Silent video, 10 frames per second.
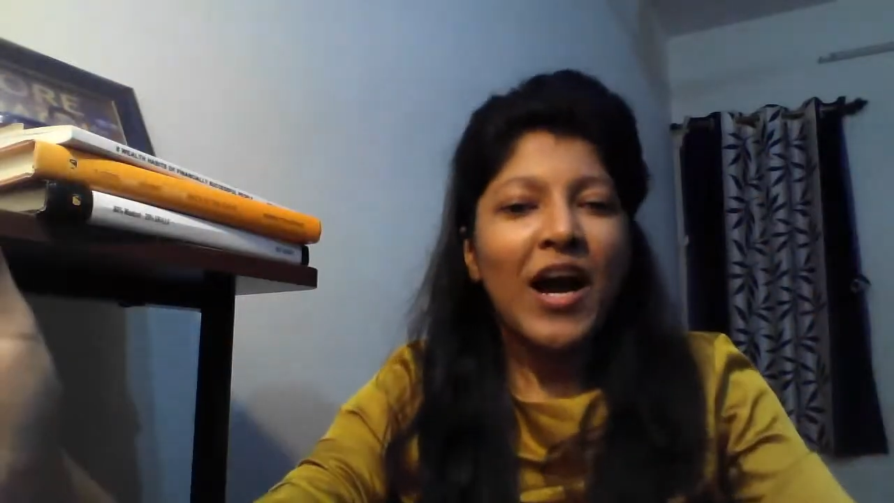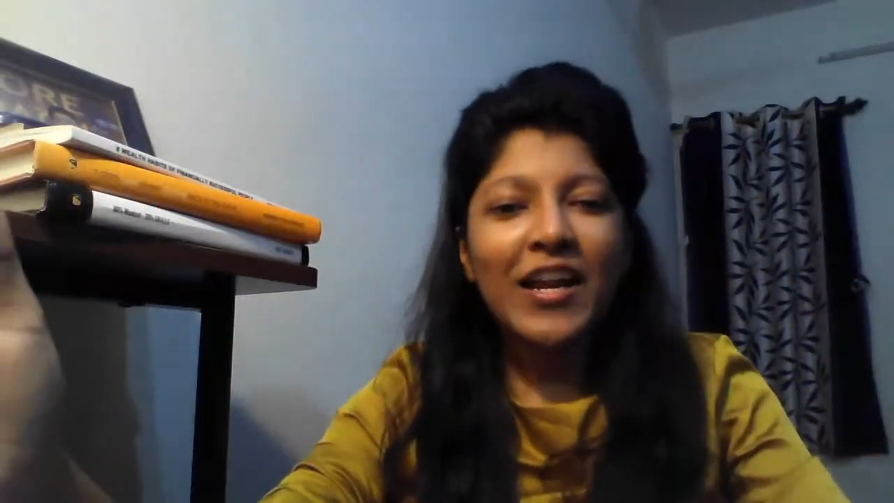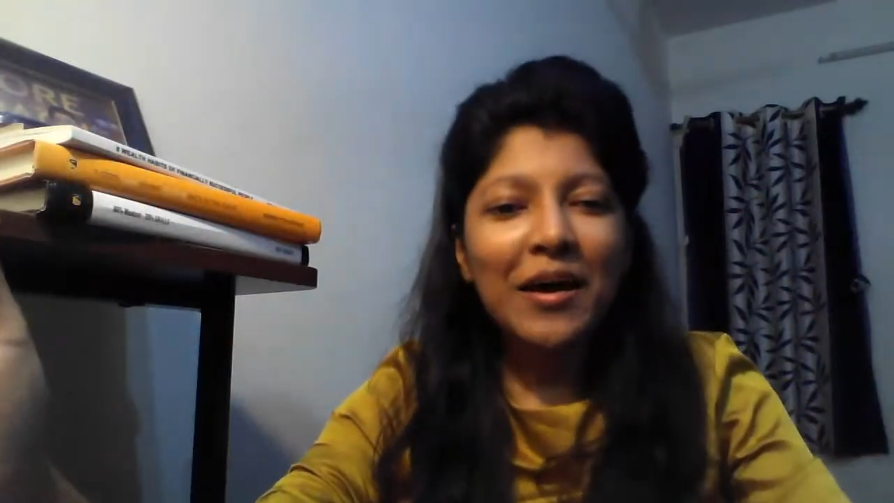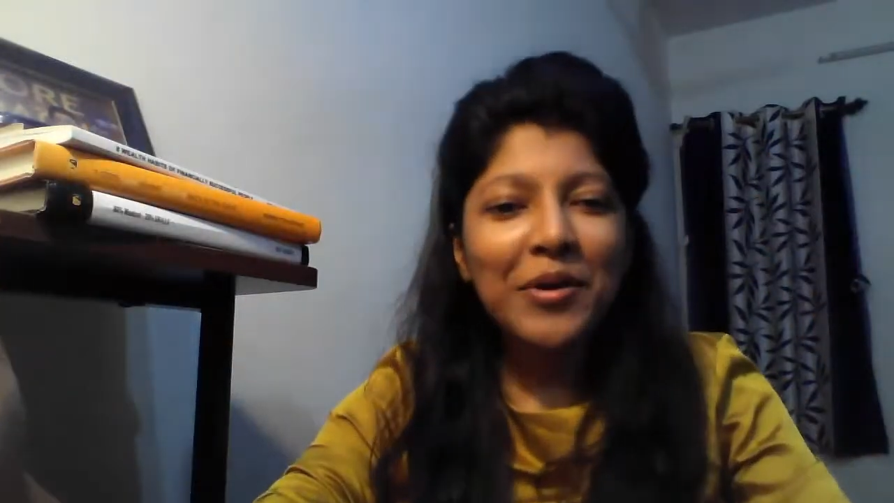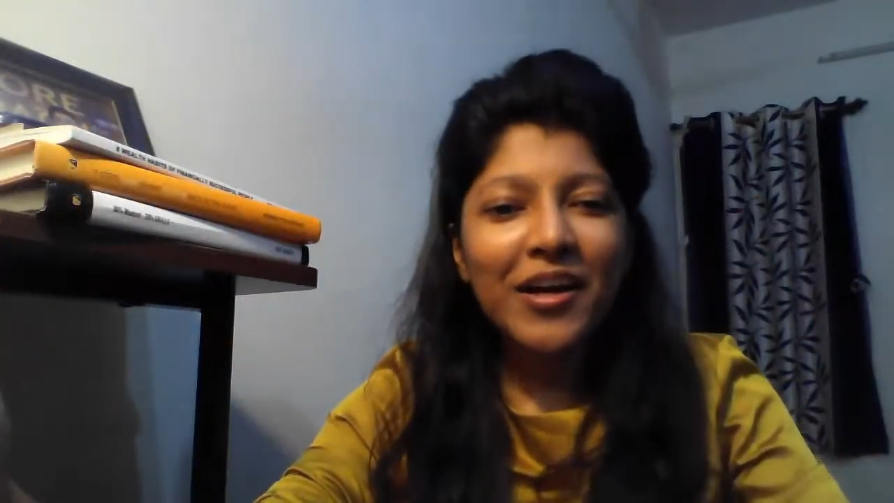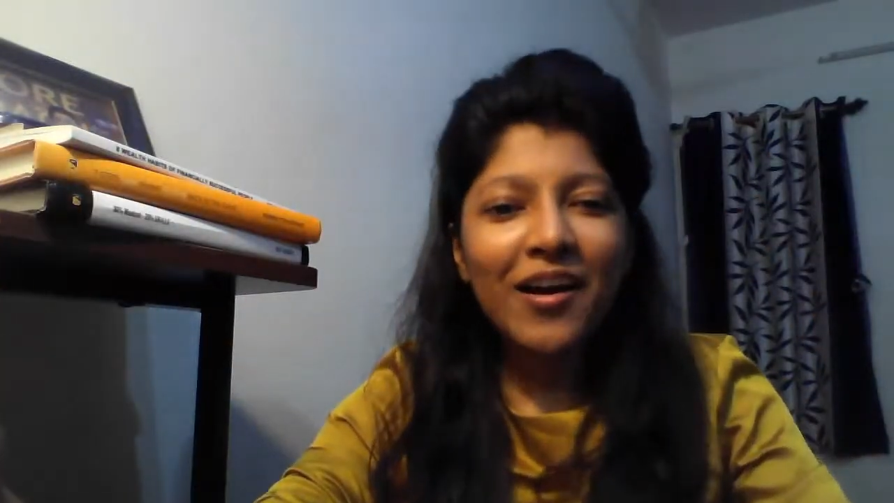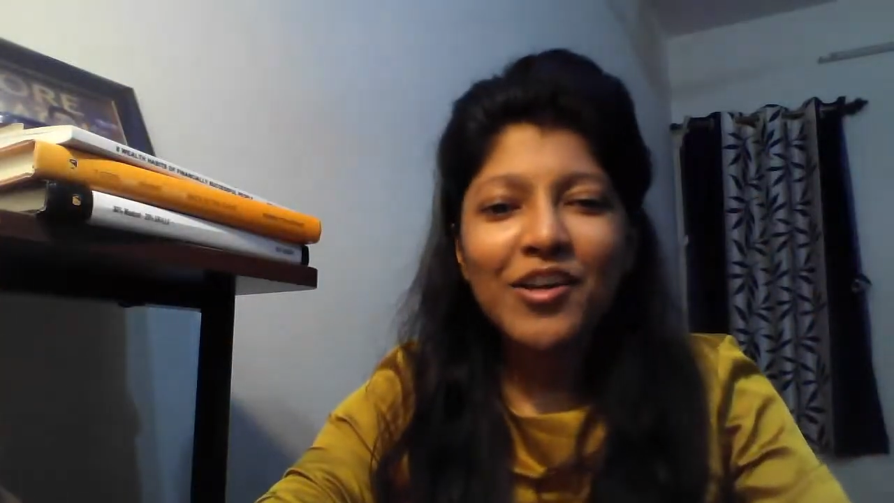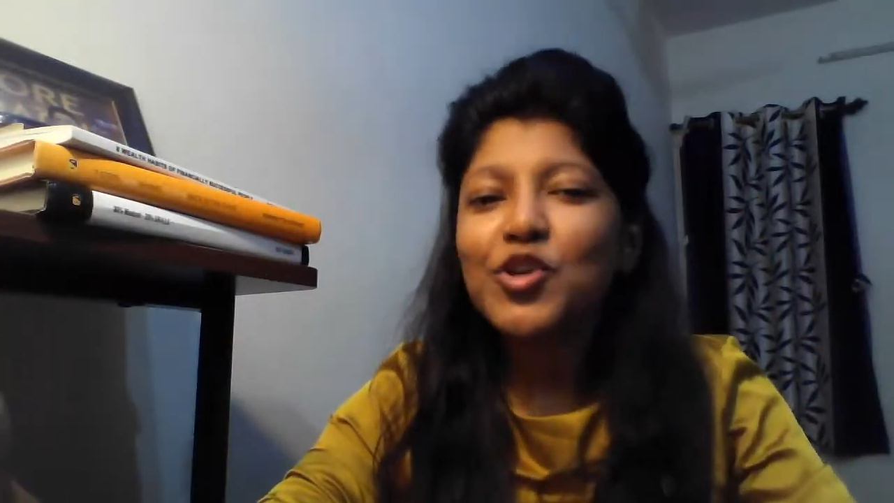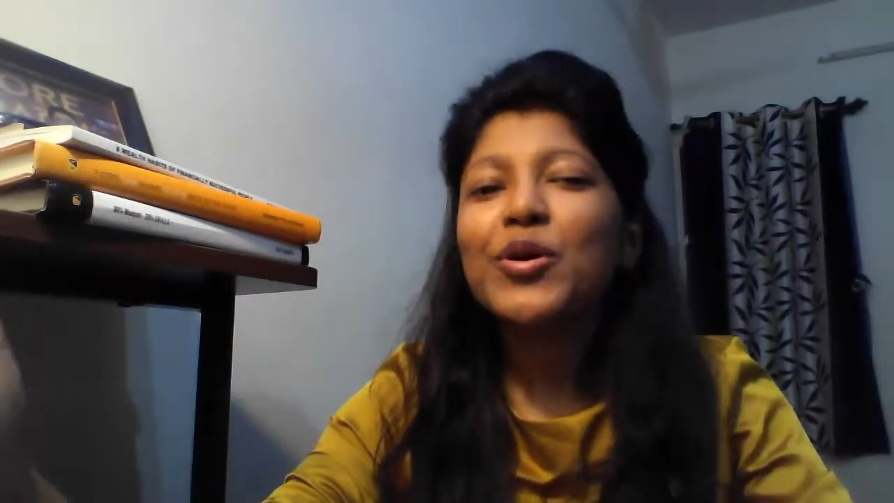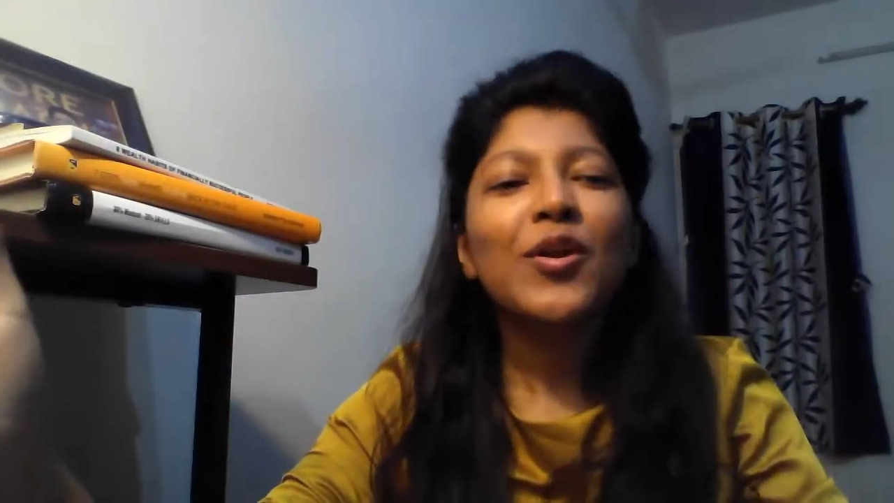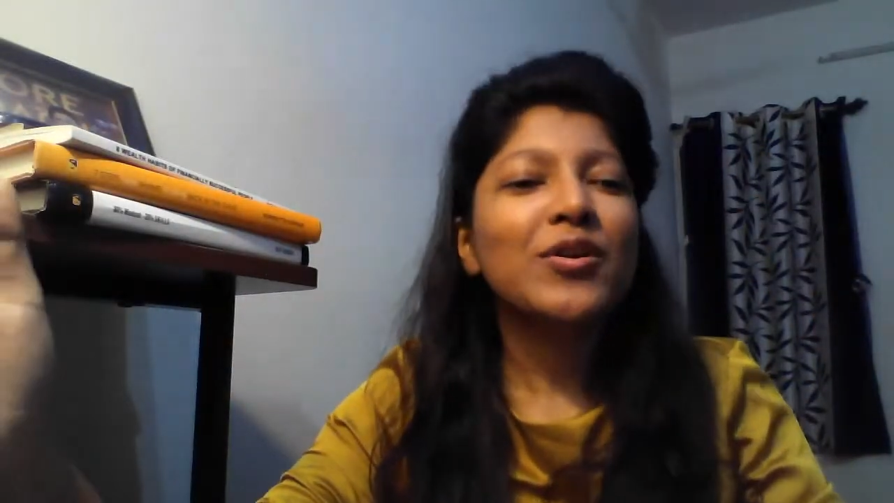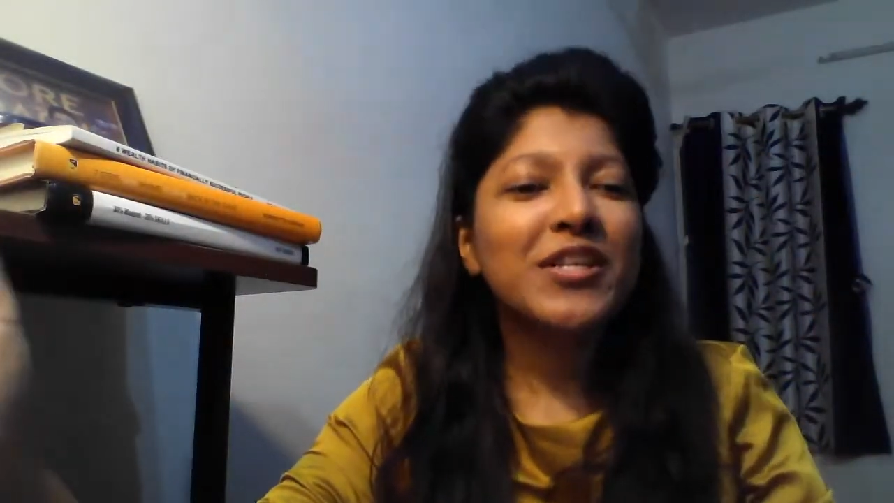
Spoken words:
Anamika, you cannot